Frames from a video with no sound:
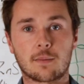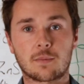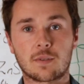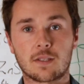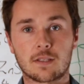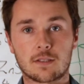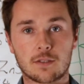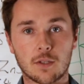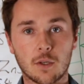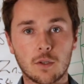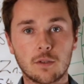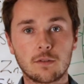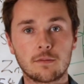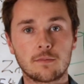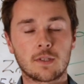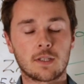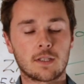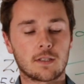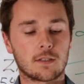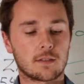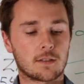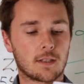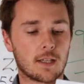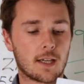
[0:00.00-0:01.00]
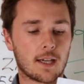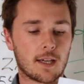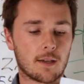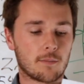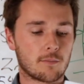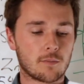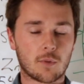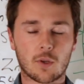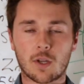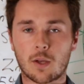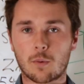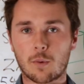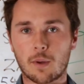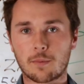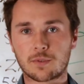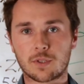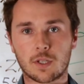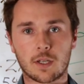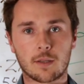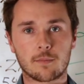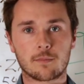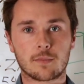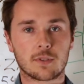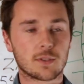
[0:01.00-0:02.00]
sap test tool on our
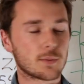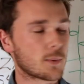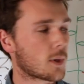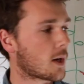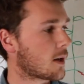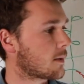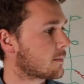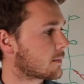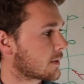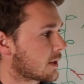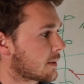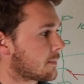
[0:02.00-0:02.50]
website as well,